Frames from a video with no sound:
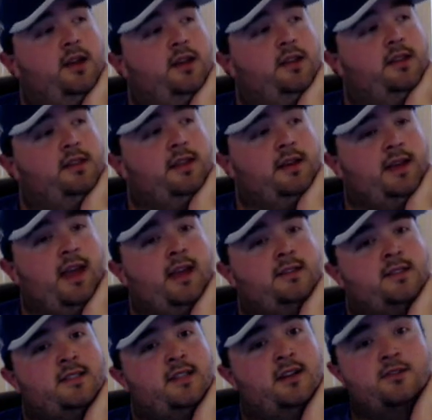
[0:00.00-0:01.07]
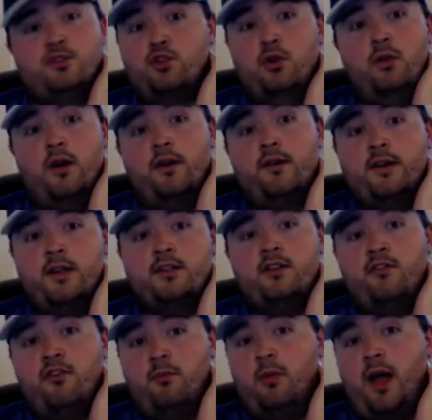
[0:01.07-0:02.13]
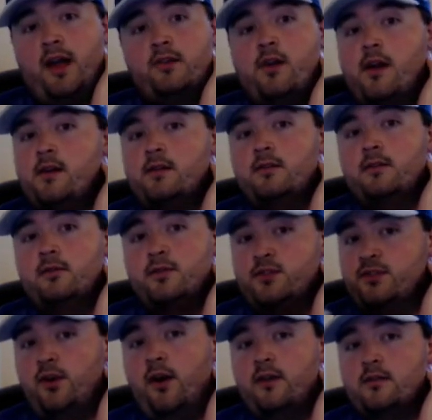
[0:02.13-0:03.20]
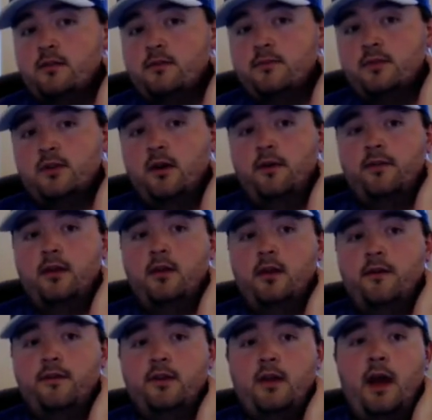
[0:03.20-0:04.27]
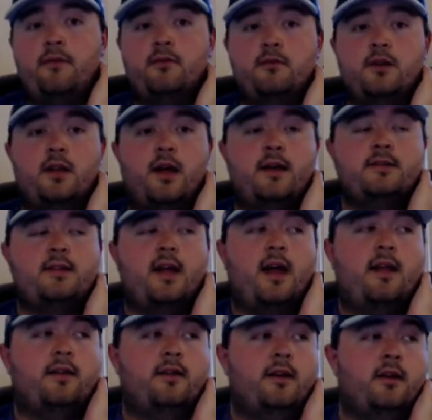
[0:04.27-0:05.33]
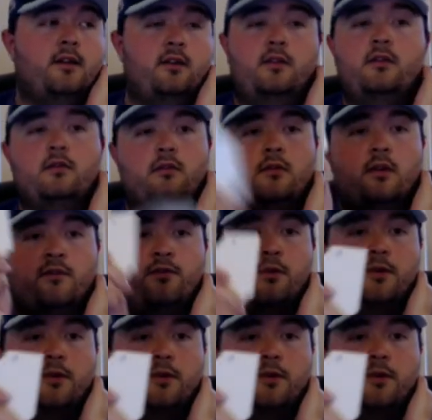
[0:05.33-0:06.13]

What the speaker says: The Gauge Excel is no longer an issue for Black Dragons, which is awesome. So if you haven't realized that, look forward